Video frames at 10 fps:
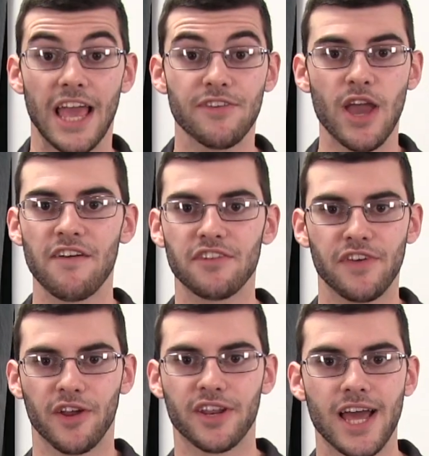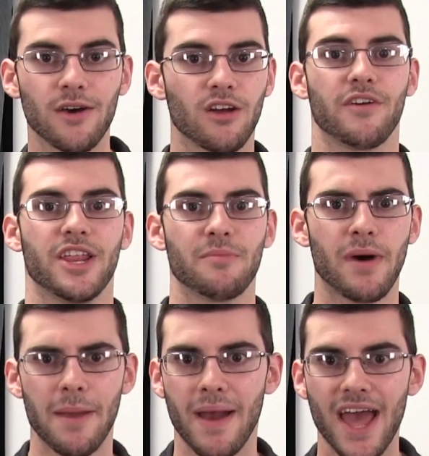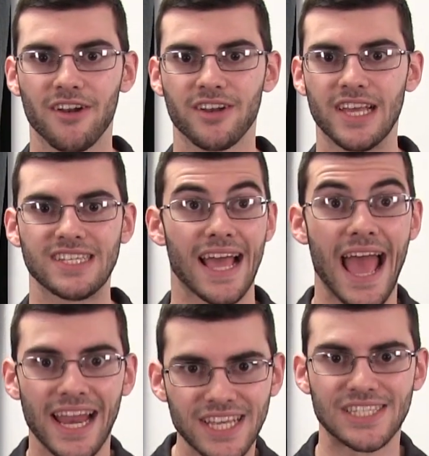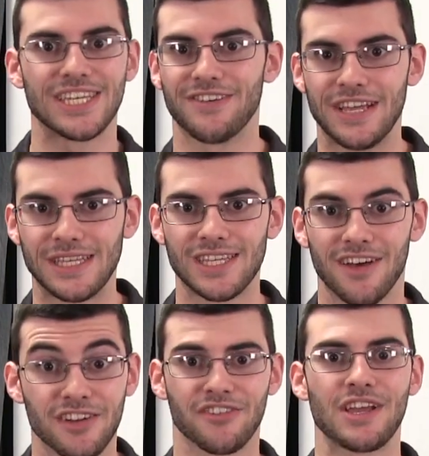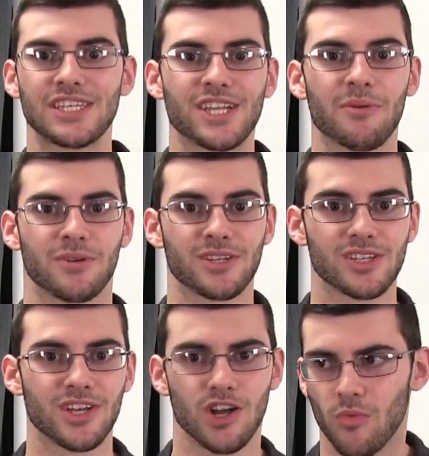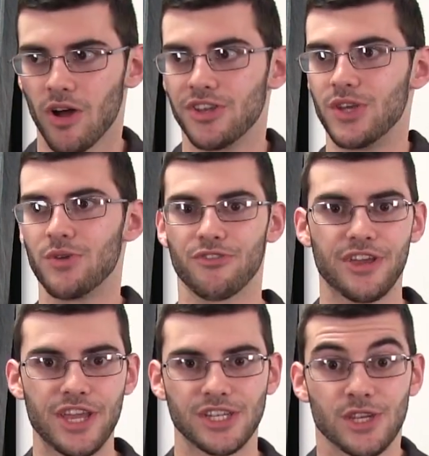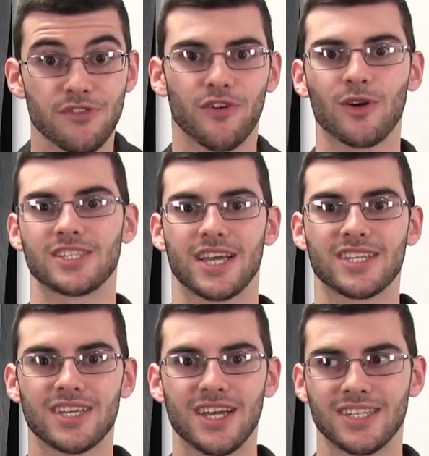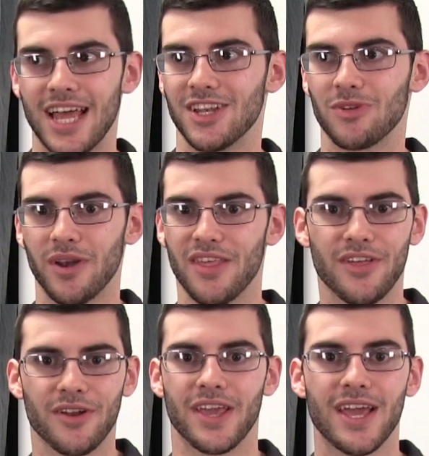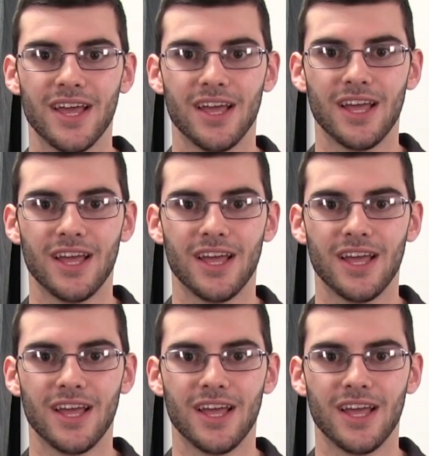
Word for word: If you haven't figured it out already, my pattern is any series of increasing numbers. one, two, three, two, four, six, ten, twenty, thirty.